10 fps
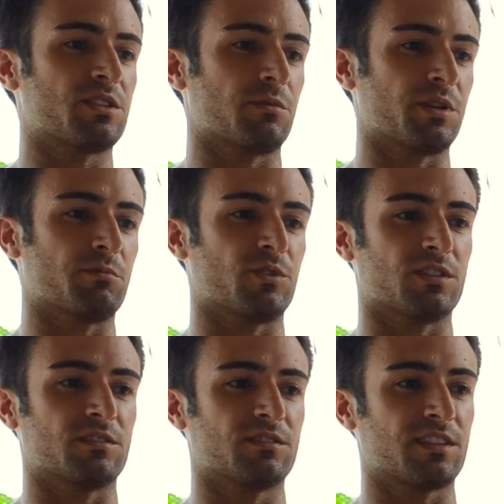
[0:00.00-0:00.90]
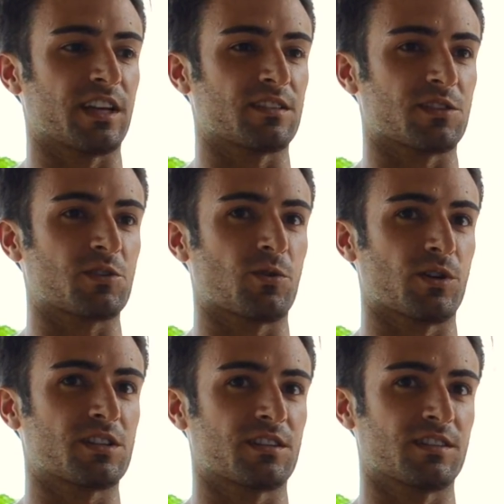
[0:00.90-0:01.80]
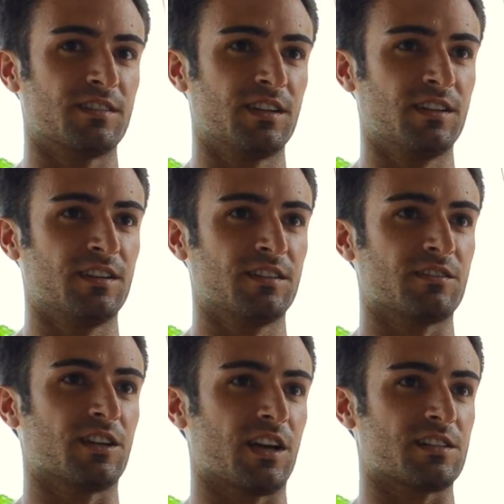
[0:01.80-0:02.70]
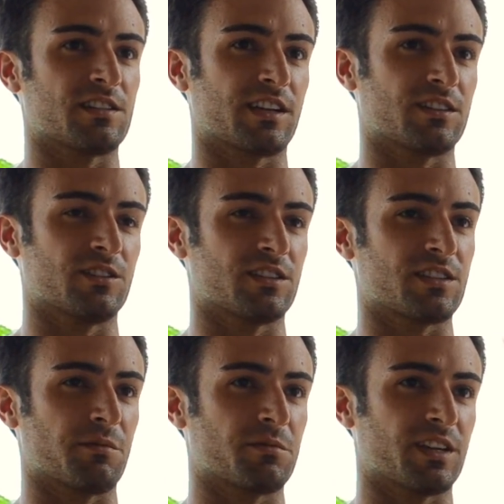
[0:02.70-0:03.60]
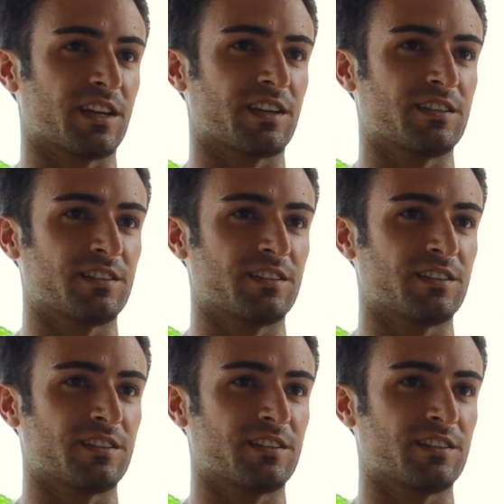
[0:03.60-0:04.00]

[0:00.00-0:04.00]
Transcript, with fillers: some people take this course and realize they can do the same thing